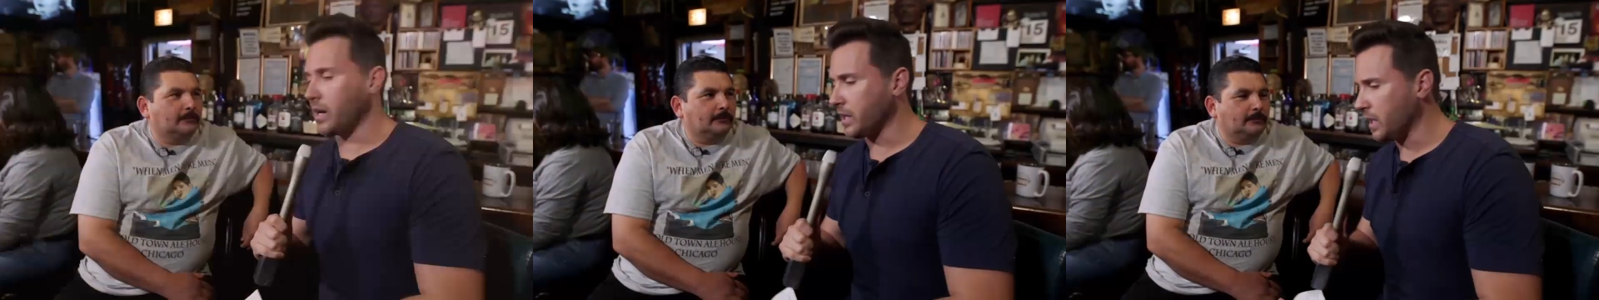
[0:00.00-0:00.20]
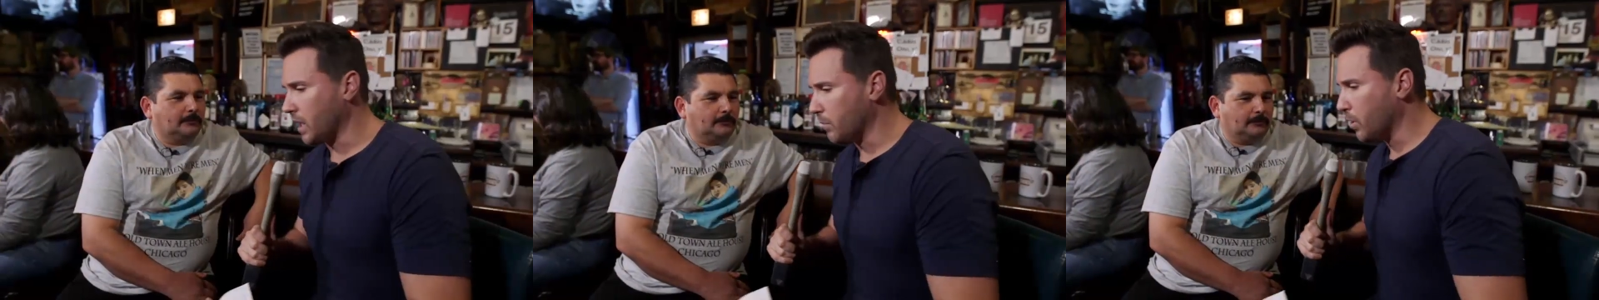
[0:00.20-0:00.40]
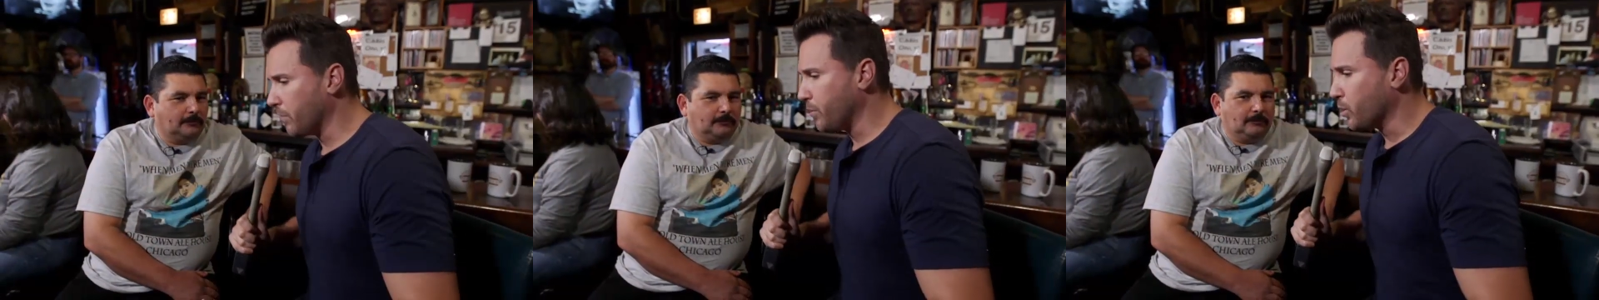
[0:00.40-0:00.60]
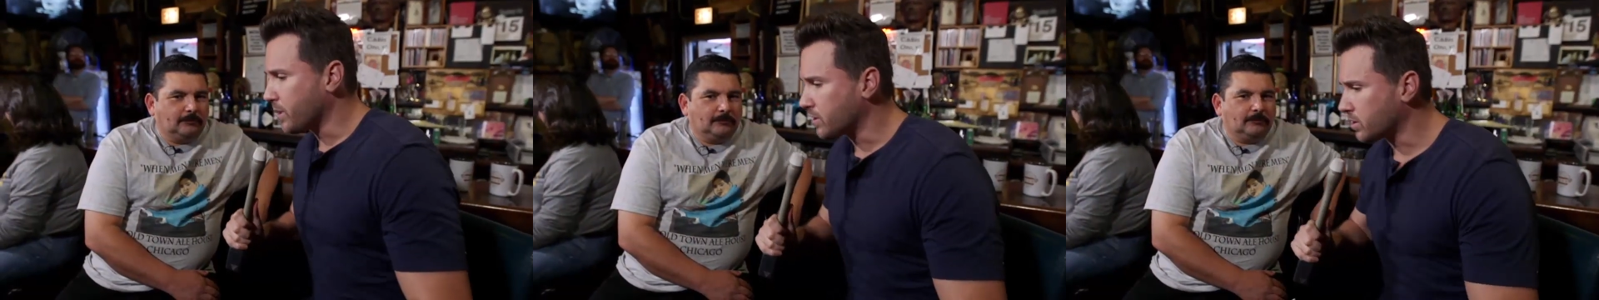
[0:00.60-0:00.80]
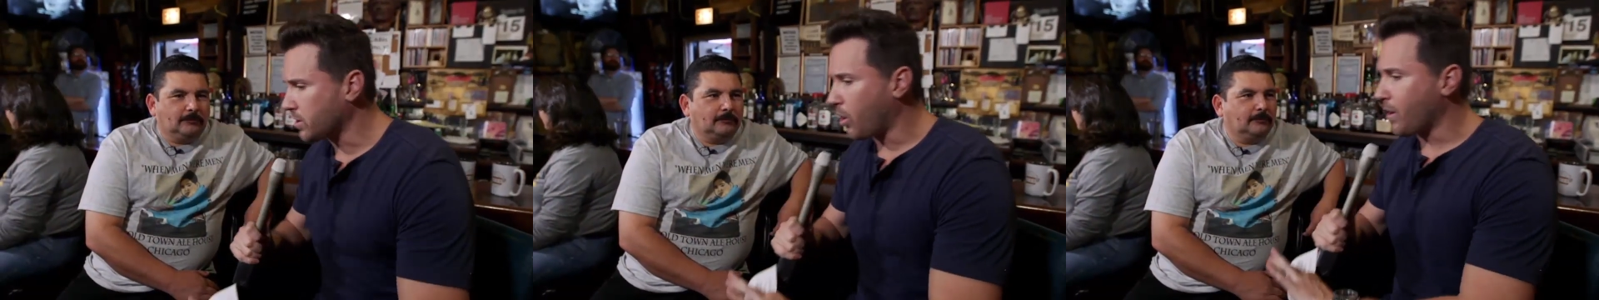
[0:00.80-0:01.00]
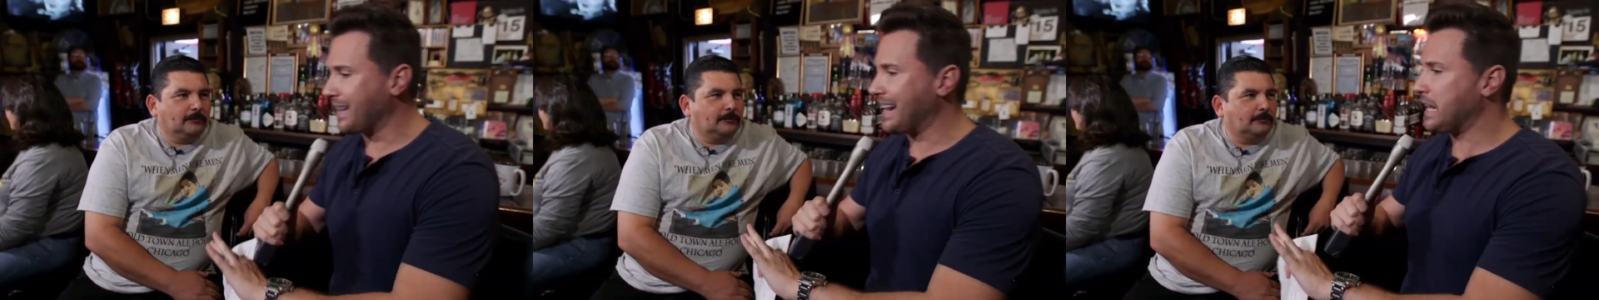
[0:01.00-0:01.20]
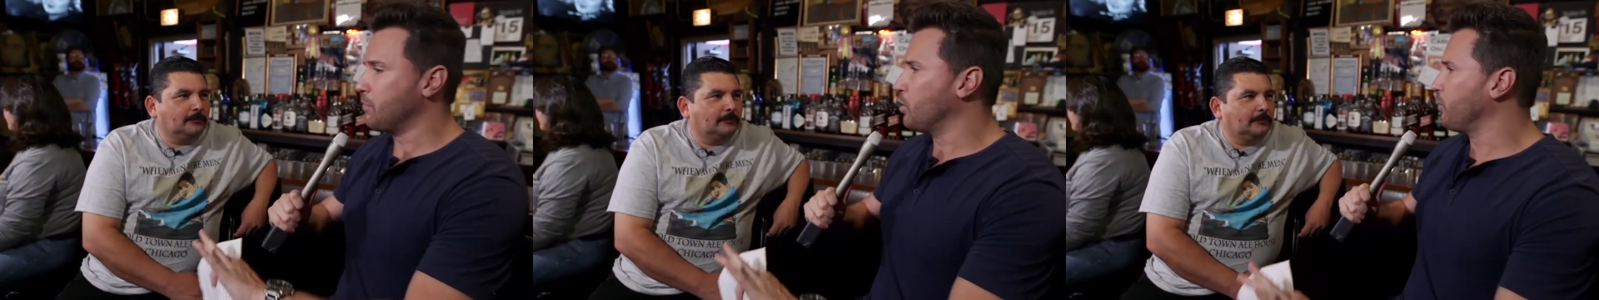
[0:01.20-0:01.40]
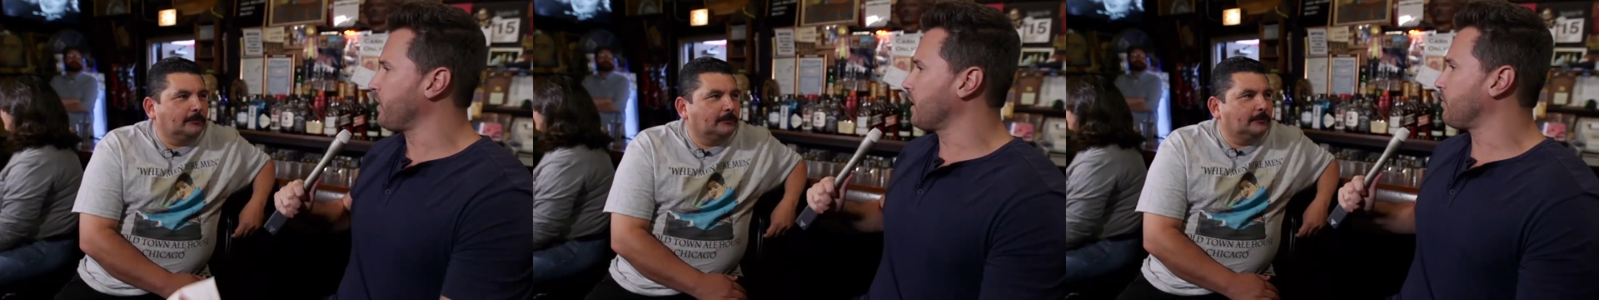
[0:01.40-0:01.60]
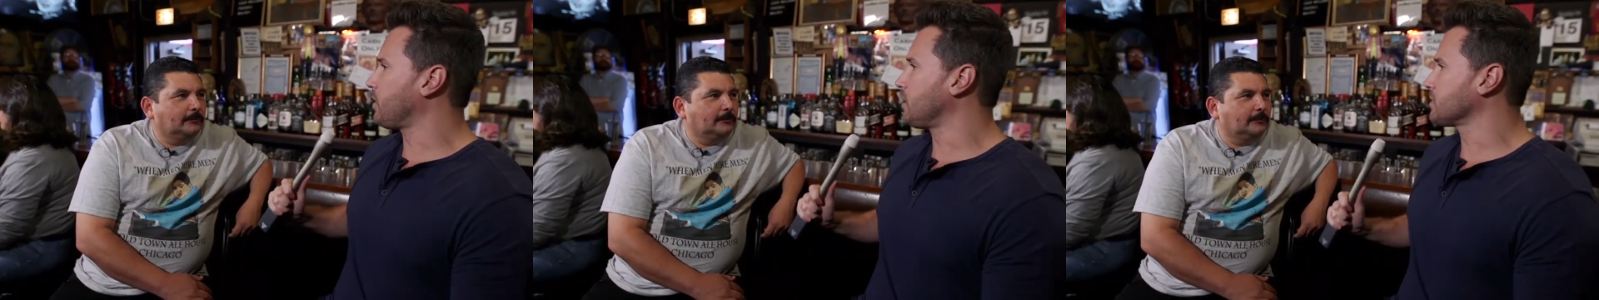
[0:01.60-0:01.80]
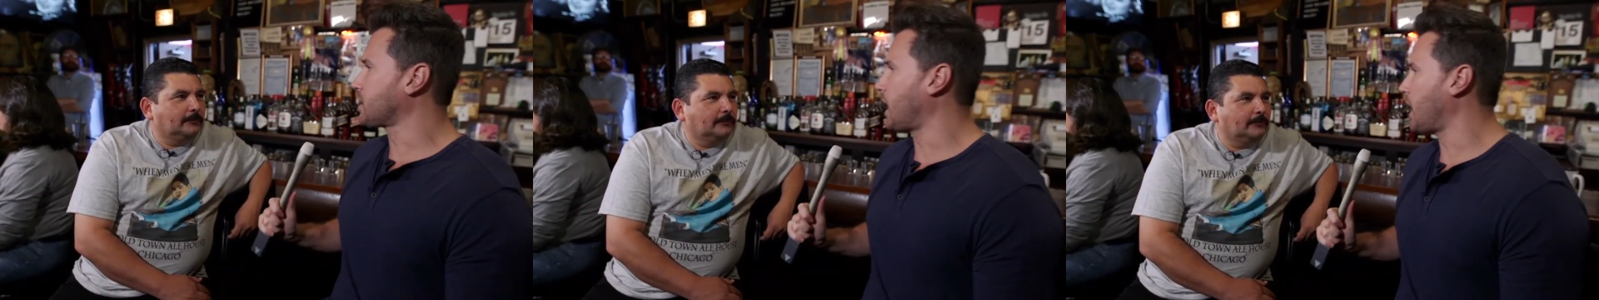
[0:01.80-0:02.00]
Speaker 1: right, Guillermo, if you could star in any movie of
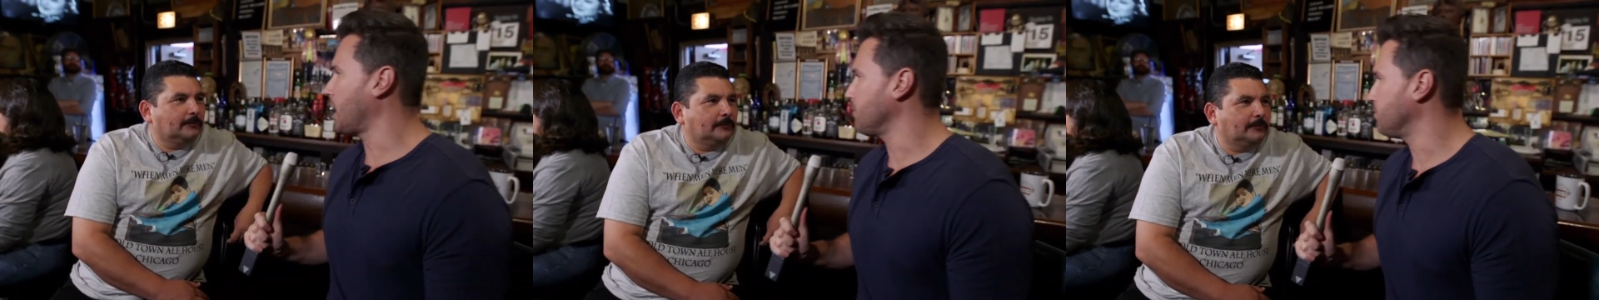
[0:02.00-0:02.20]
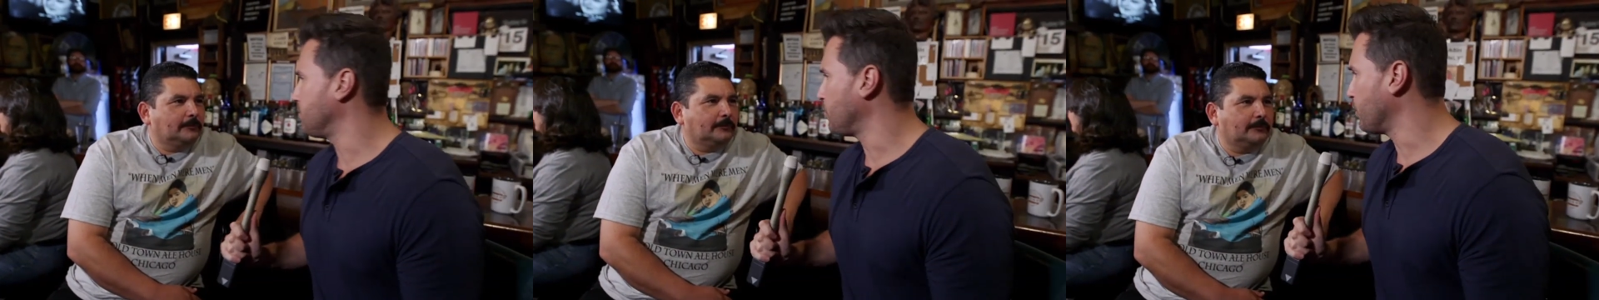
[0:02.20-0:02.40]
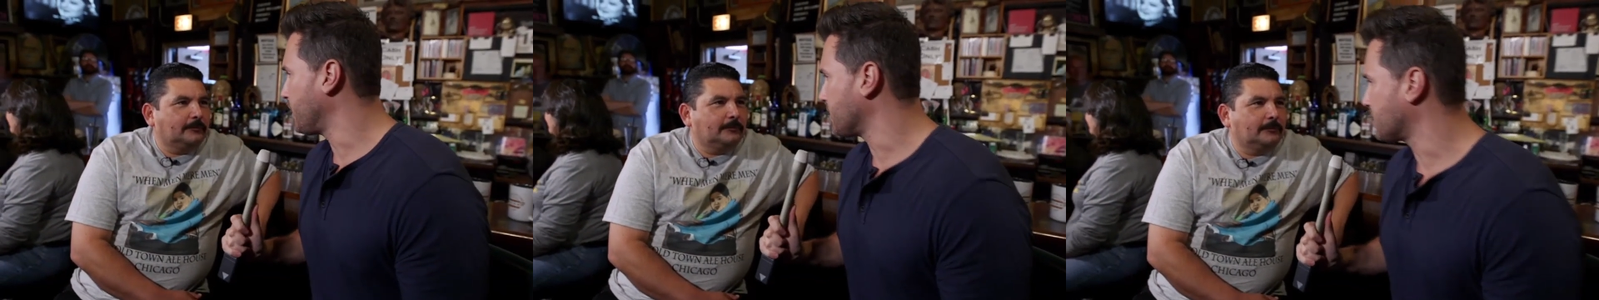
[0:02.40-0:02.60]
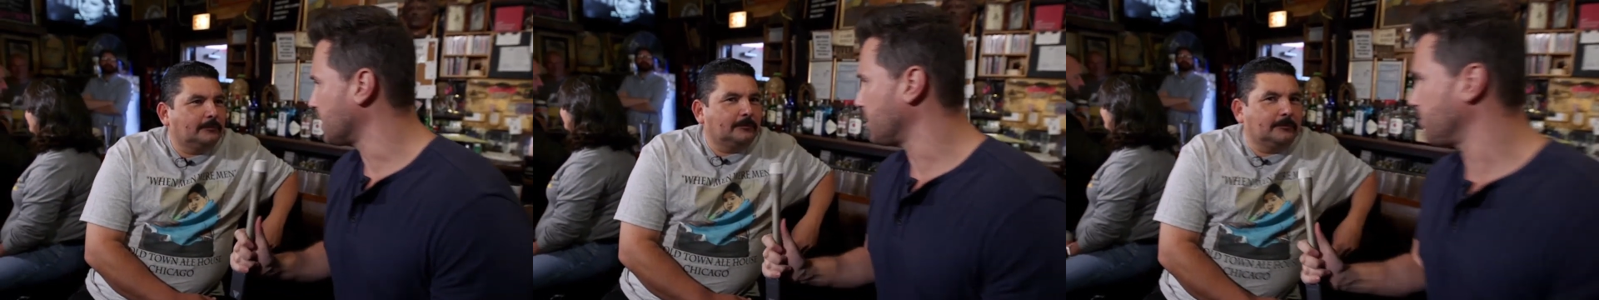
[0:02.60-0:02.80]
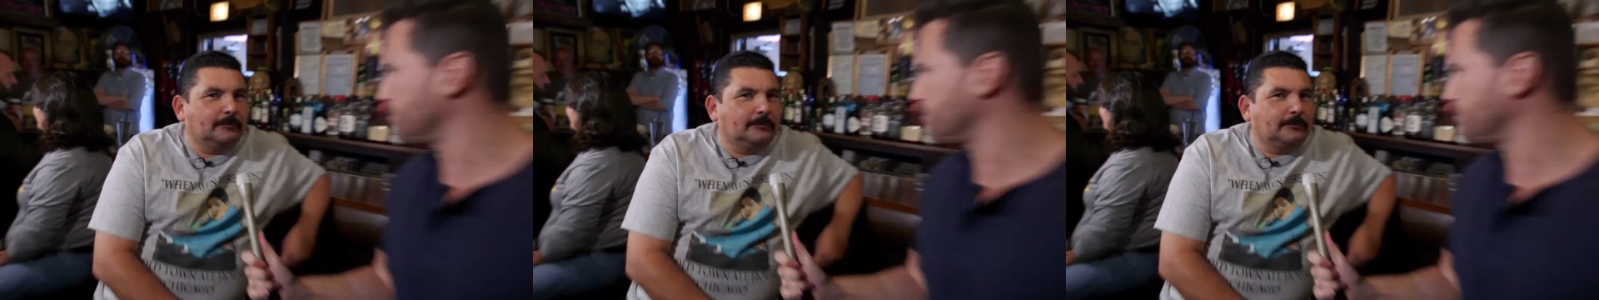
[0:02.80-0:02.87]
all time, what is it?